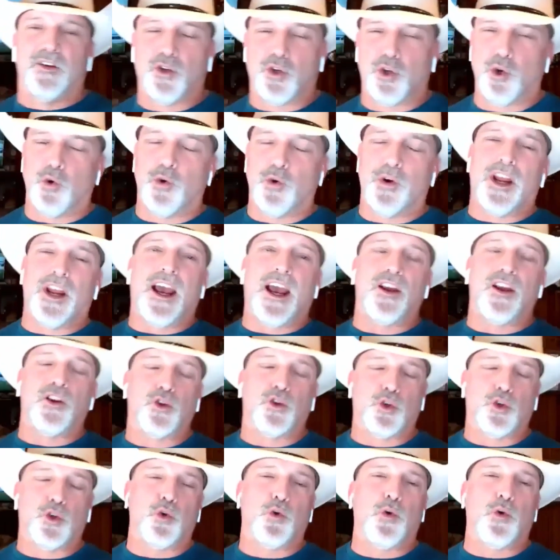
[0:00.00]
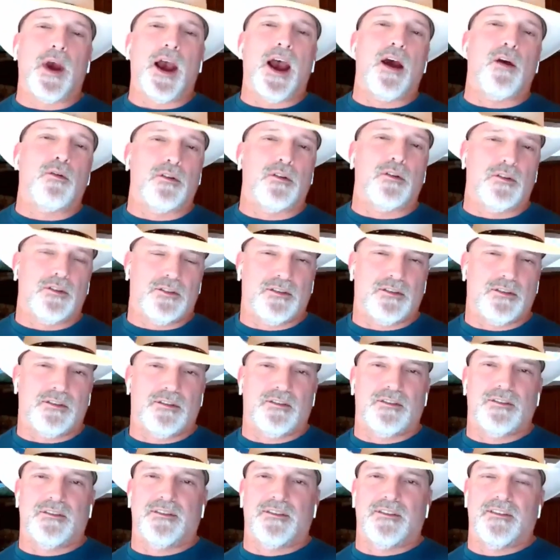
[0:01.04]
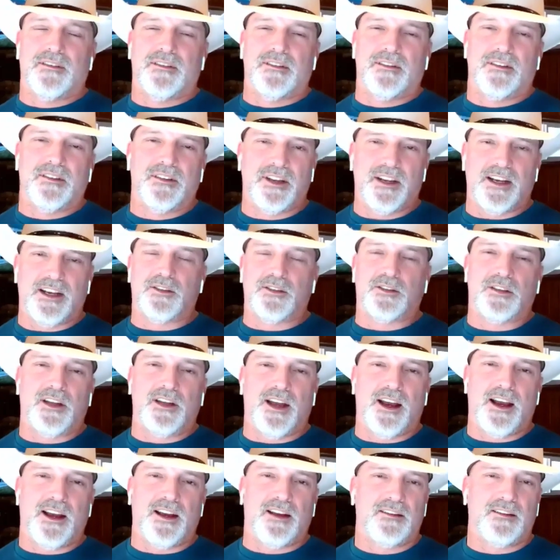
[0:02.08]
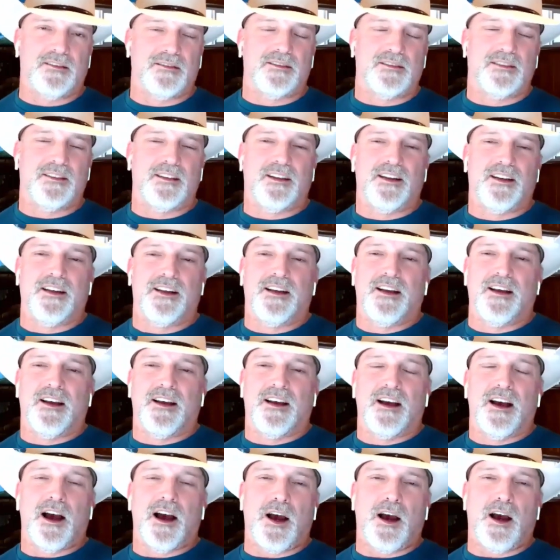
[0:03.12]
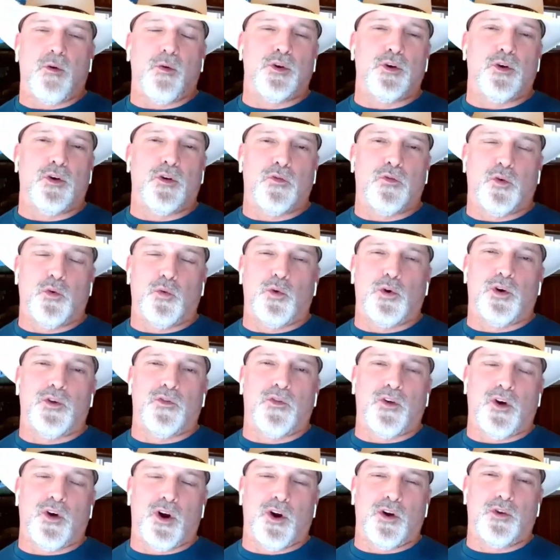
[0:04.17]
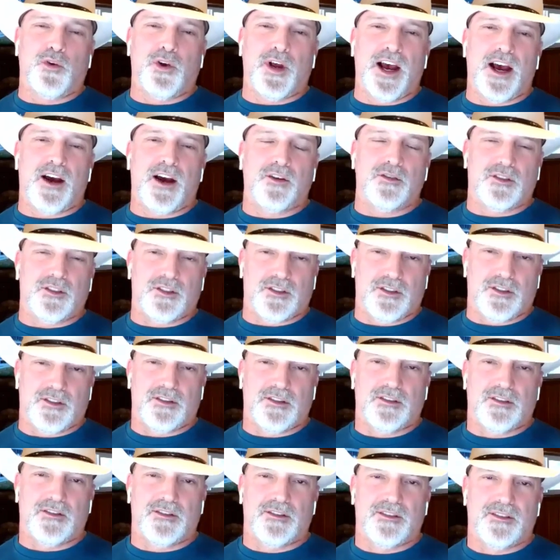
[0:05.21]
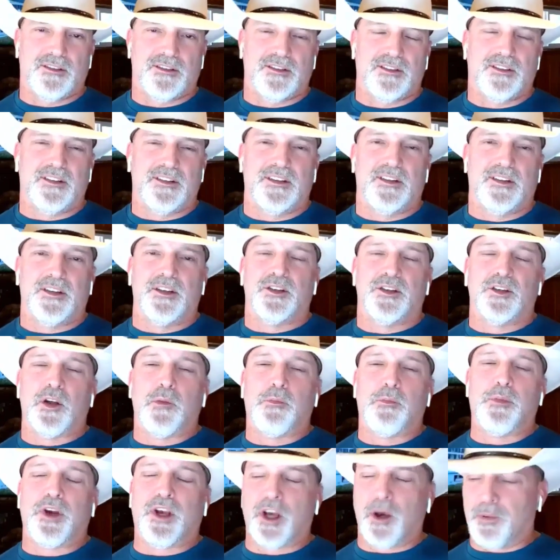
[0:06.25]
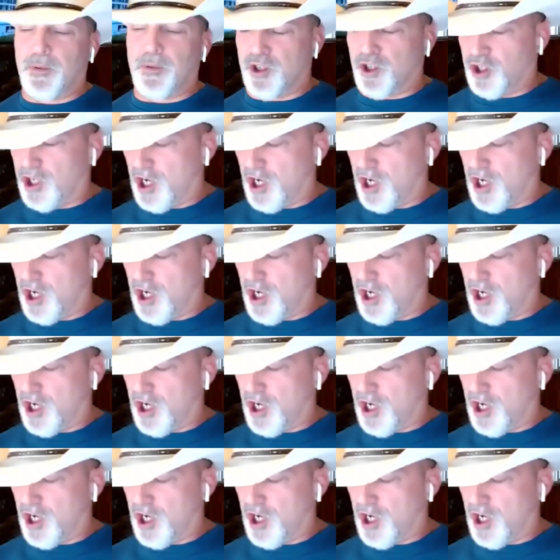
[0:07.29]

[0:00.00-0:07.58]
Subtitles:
2 hours yesterday, I went over to one of our other houses to pick up a